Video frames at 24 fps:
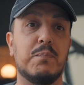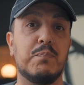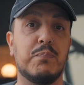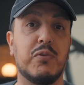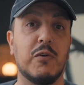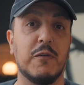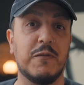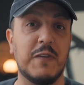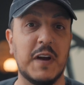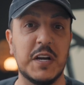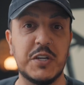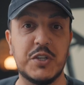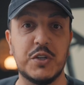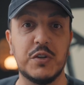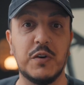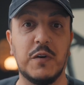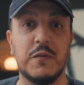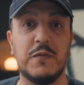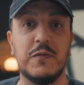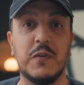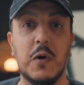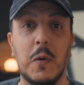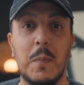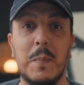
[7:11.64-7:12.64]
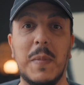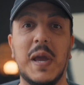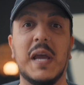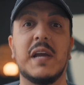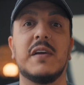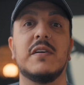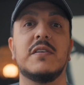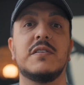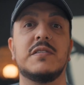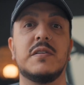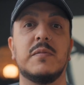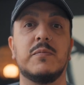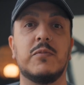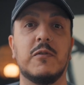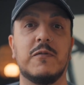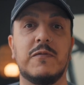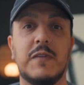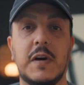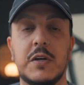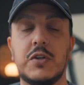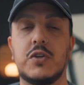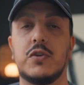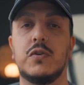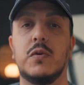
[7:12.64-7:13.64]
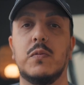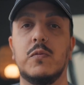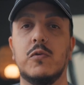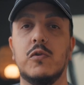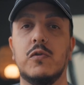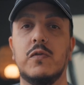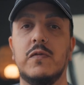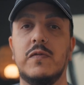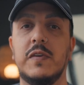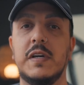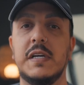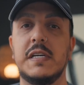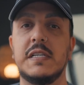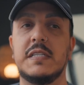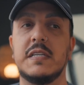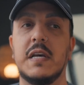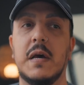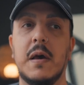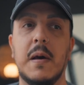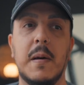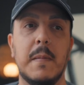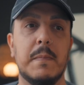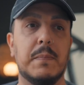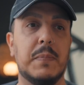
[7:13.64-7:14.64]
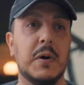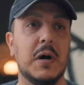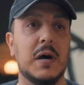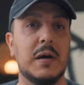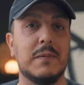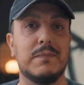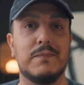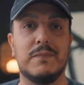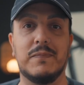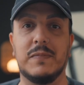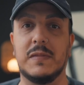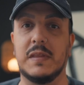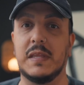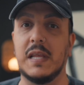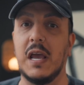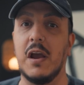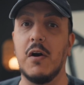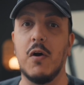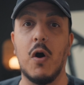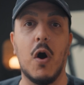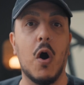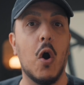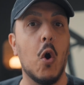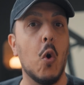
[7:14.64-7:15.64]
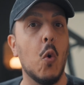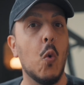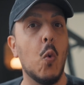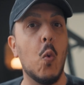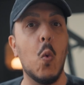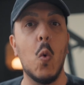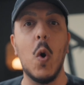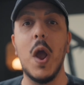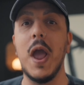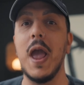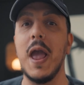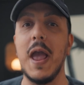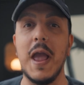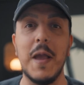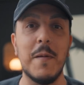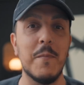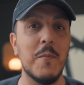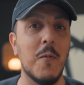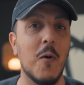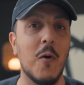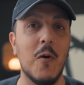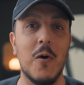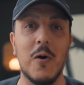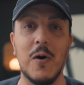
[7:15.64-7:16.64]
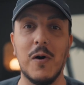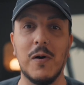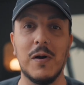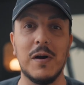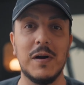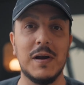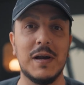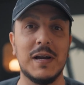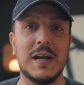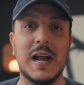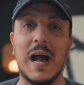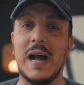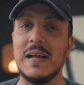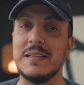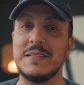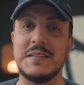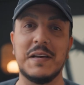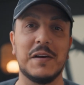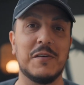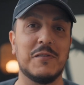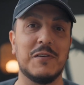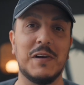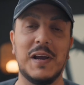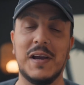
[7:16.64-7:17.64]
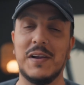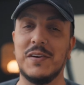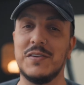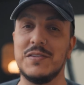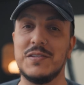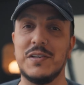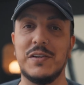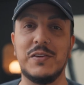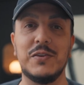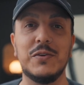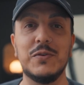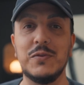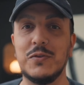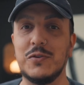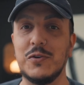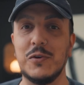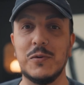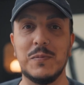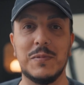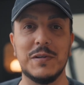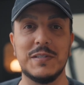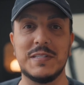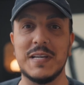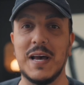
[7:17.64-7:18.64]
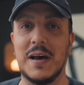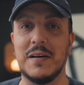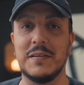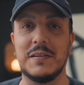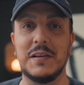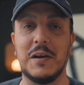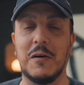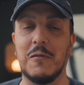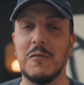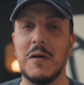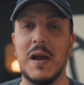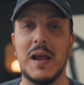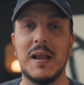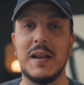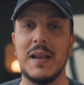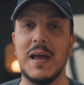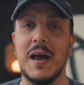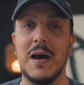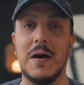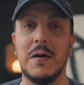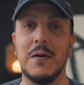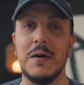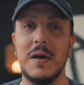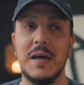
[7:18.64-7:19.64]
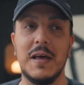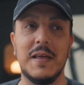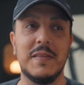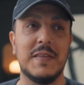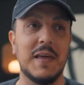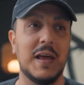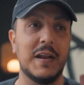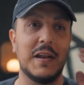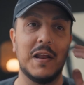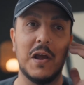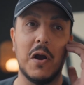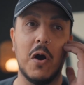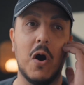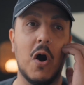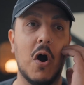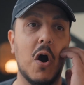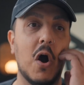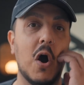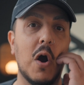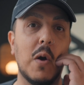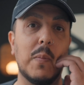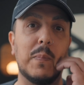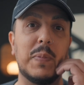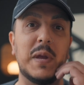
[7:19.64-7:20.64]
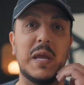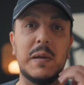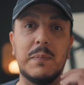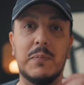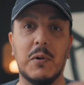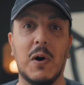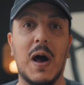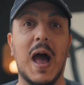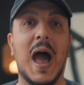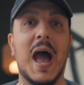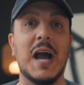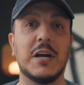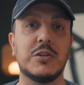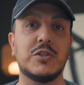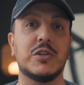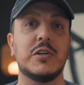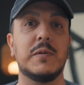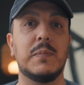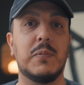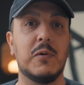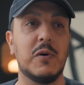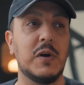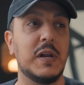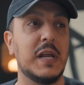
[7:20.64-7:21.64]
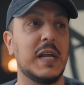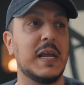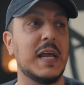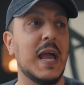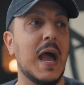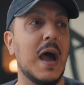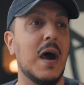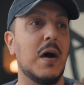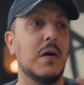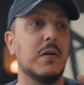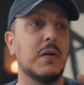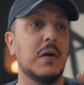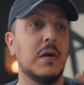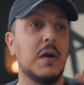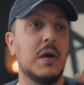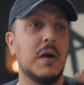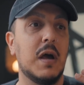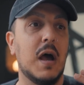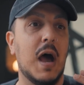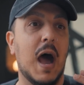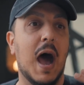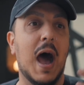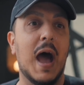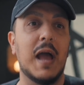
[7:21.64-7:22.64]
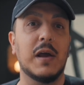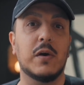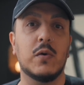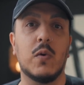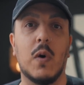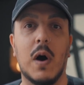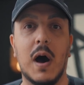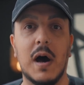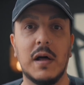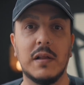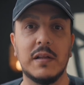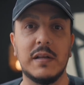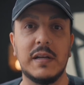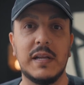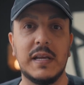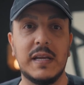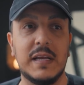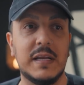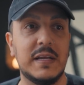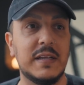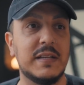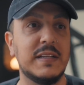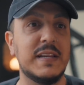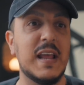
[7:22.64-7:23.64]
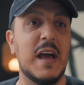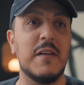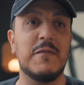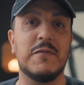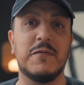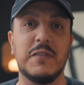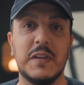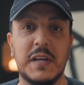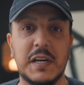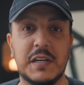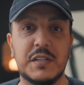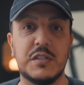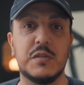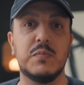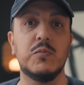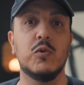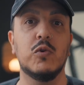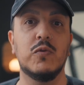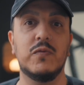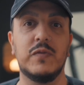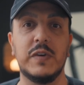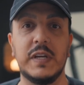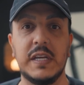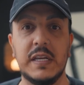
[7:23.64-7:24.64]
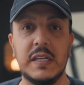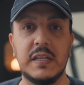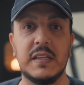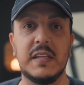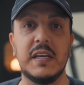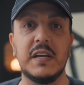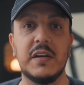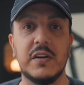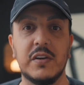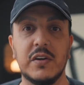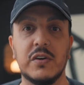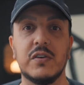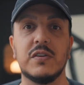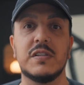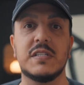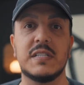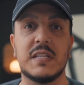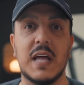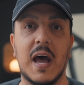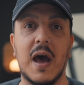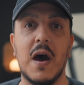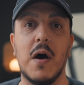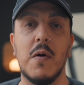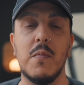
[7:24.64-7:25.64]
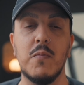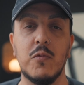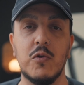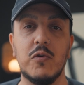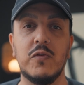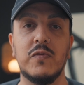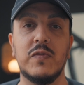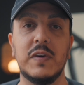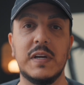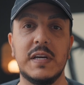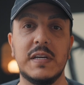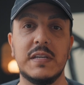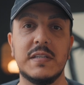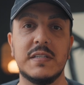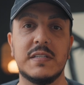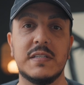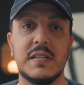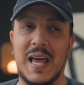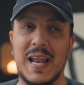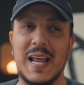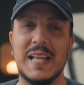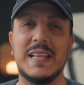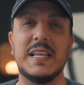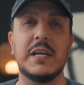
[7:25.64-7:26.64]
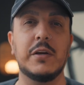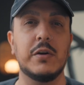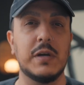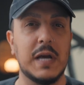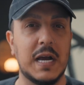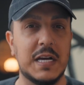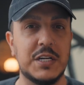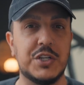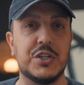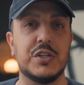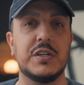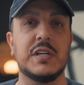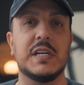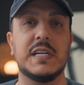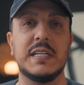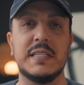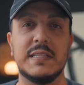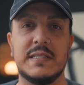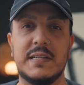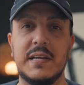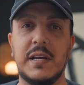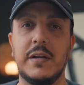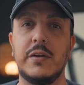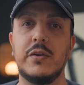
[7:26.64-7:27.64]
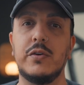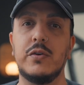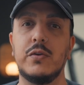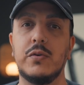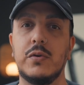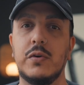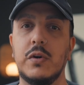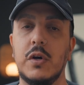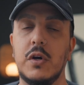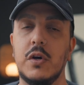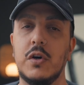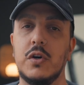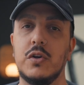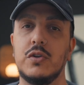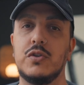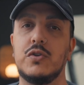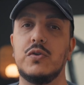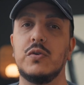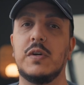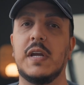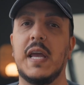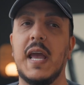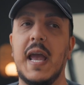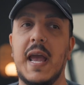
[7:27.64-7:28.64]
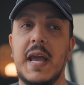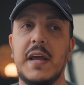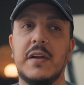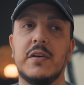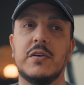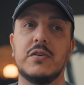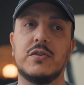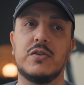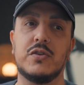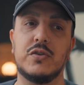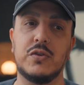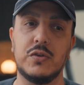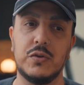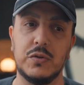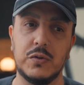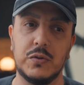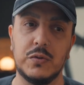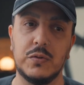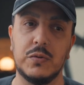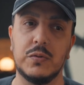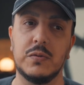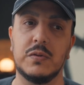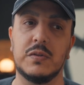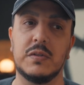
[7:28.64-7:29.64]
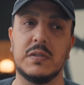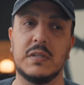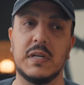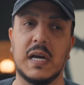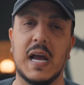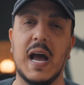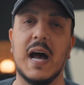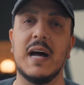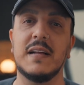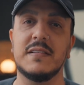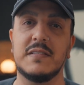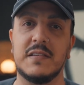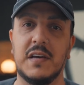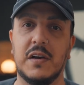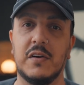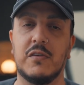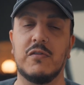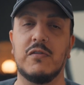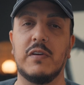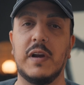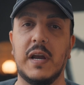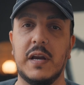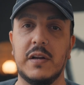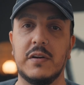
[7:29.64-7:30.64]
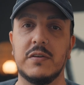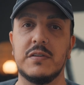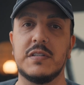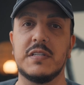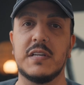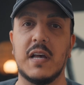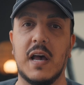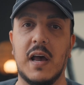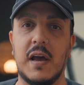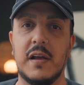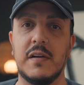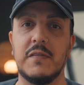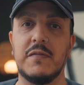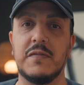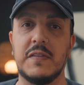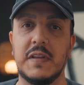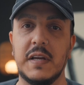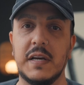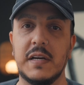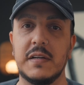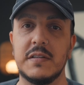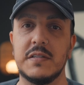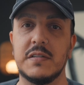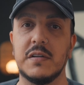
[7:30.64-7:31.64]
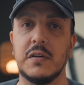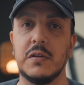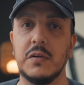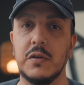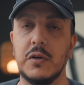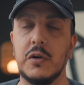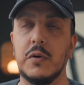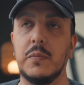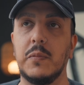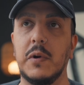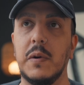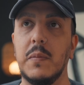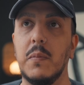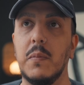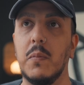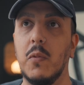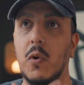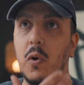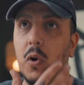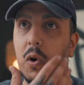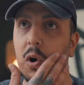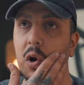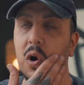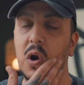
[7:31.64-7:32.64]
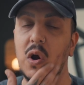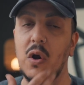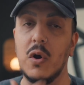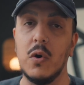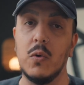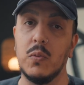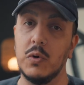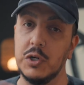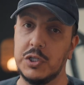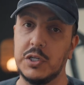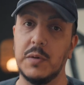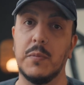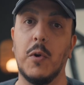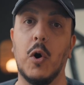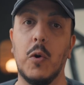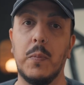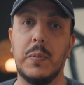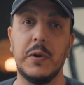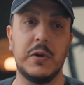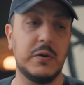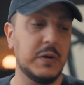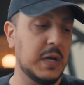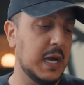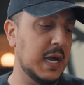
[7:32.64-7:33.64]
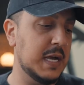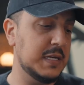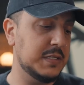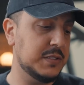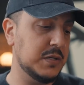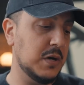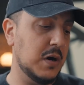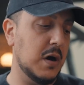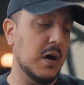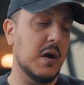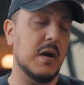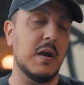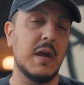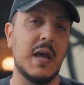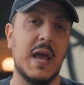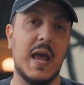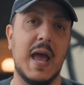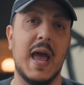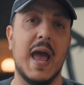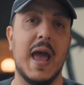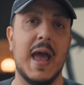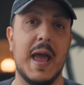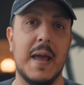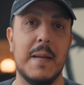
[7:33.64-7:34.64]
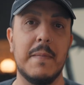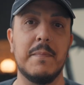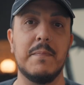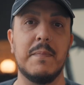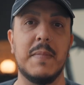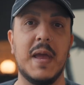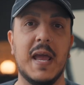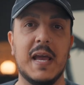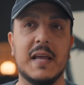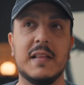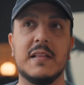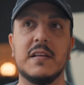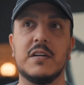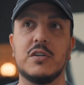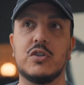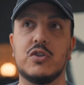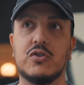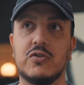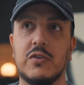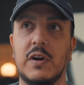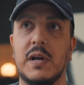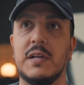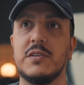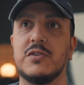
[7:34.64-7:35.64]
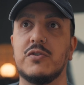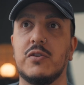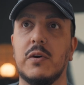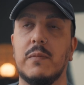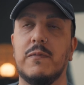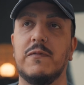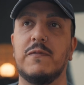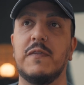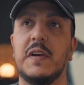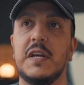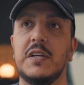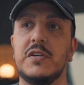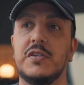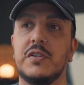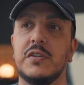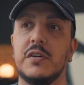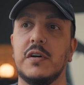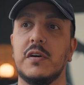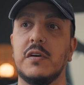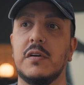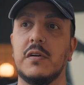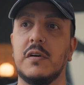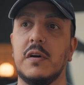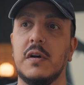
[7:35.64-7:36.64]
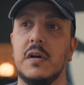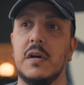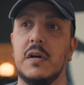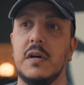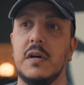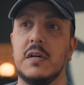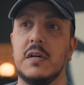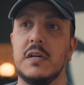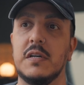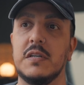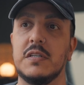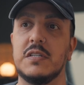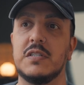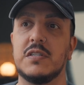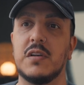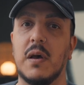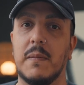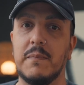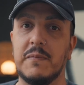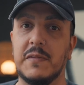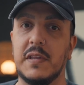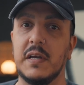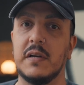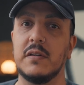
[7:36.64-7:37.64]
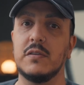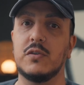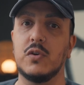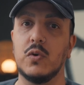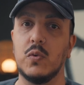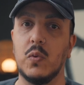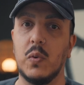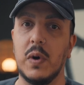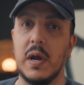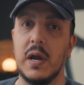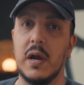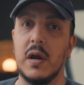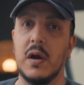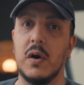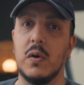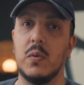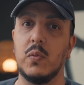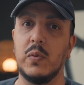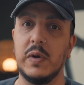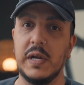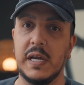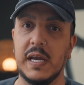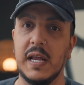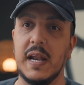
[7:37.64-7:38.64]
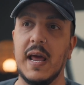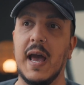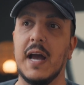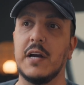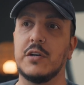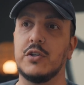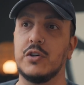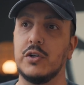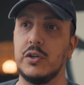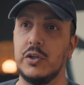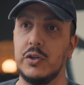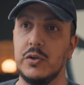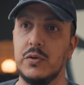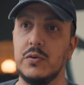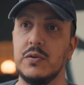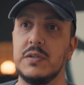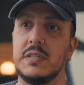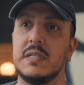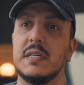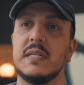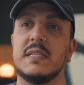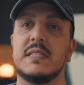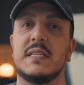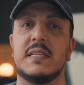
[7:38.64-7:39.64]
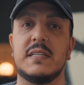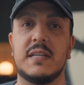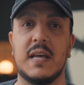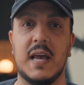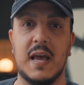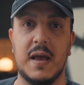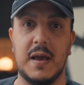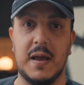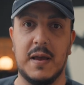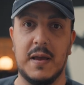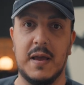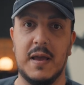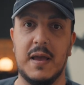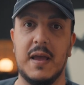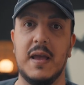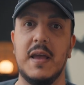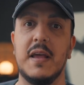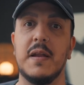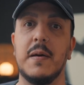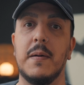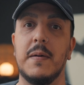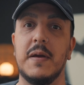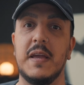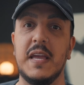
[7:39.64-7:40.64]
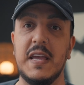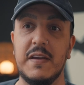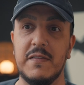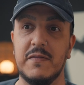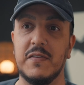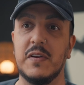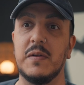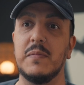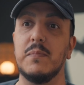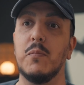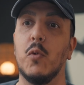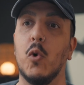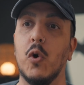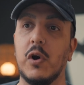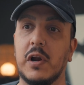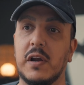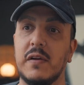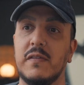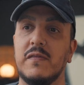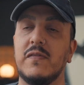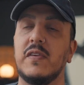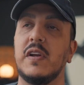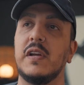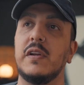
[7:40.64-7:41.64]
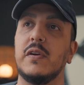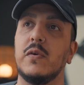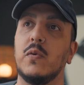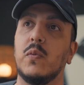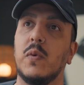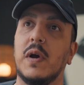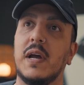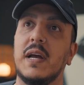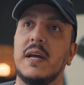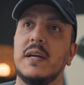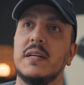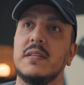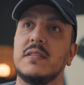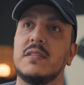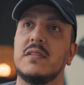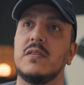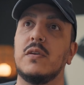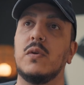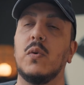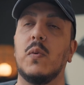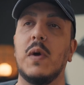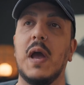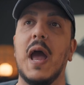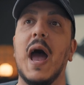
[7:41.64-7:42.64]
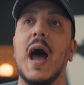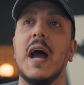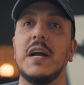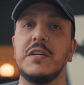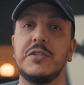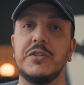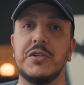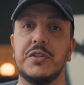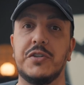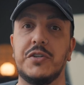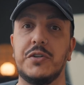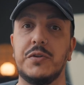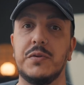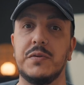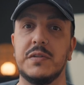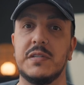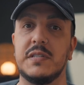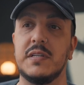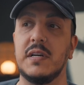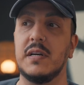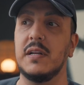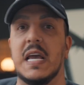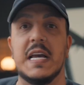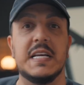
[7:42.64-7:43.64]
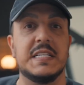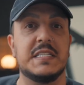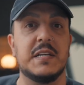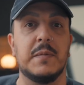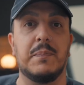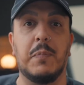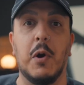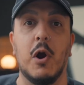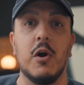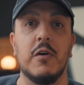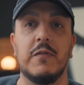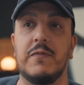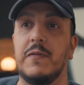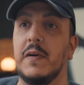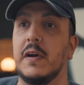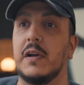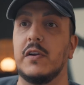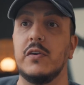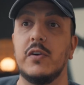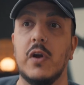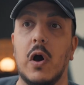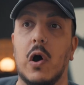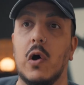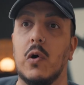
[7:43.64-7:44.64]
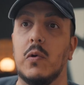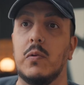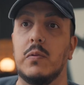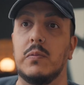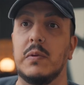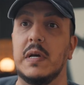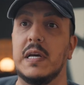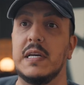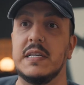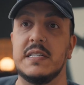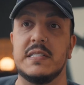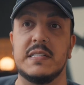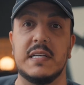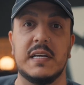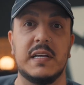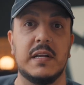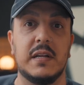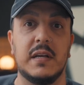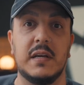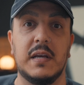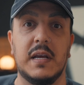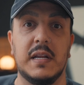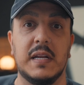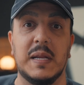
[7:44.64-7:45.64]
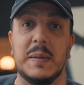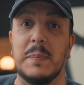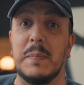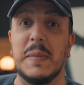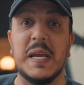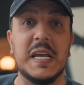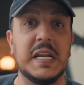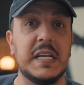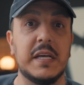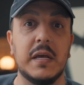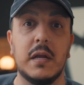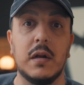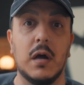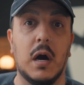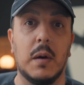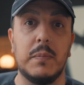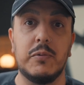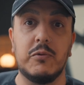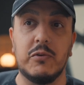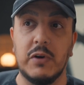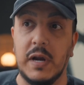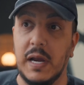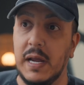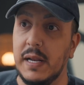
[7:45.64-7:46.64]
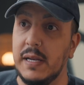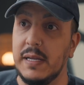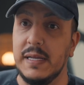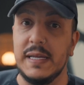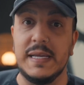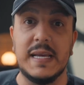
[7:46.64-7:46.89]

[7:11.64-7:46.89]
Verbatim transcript: professional filmmakers and professional movies, but there are way more content creators and YouTubers out there right now than there are people actually putting out high quality Netflix movie theater style movies. And I think you guys should continue to cater to the content creator side of things a little bit more, which I'm hoping you guys are, and make this transcript feature something to where we can actually use this in an even more convenient way to the way I just used it. Is it perfect? No. Is it an immediate upgrade?